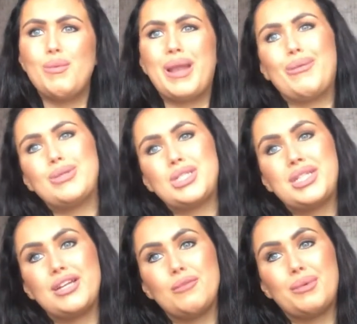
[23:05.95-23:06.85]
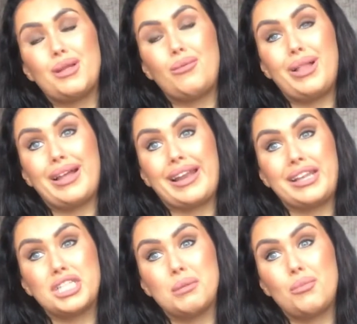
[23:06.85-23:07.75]
but that one's dear, but I will get it
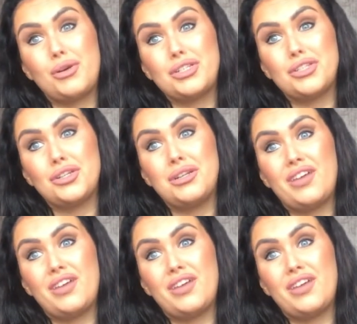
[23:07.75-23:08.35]
at some point soon.